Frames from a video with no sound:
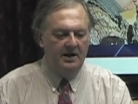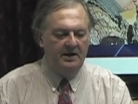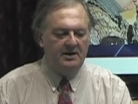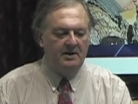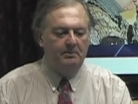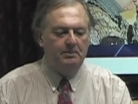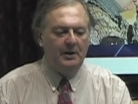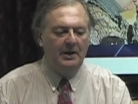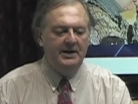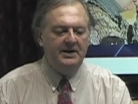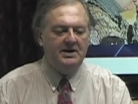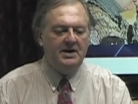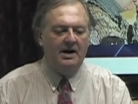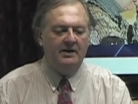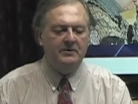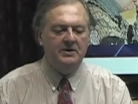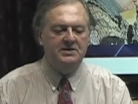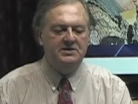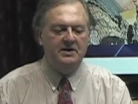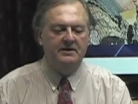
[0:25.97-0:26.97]
Complete
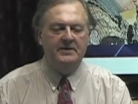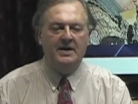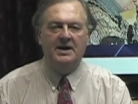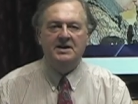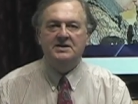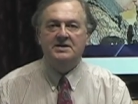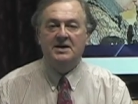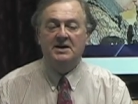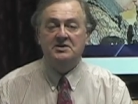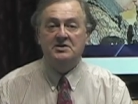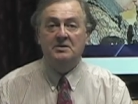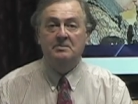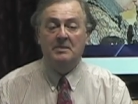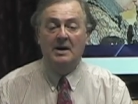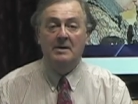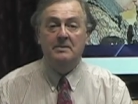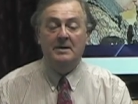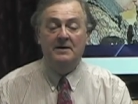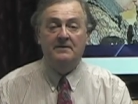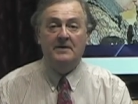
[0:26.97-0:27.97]
coverage of that session
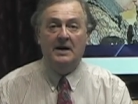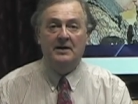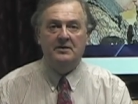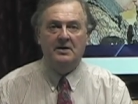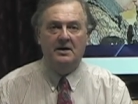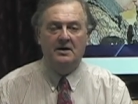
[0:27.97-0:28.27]
may be found